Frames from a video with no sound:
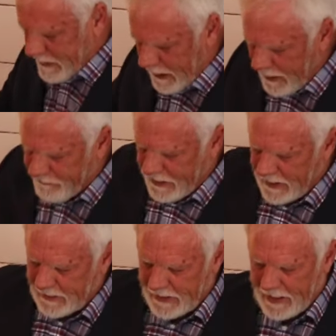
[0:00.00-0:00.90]

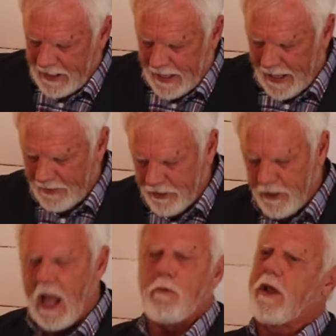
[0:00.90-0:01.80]
covenant and they're
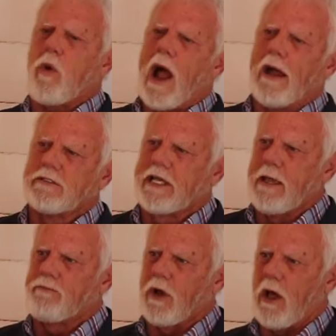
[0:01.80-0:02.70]
not required to
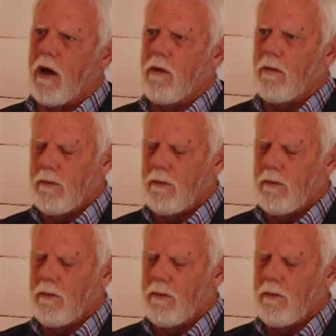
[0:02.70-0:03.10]
keep the law.